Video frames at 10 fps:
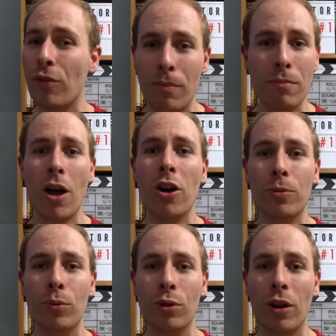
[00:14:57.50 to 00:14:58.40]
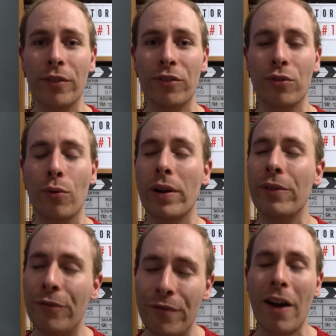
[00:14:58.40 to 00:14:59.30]
a remarkable life story,
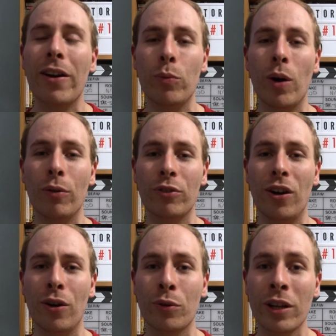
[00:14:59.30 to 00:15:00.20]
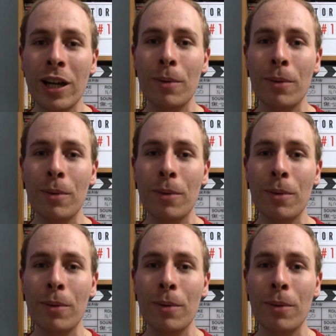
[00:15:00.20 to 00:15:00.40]
very well told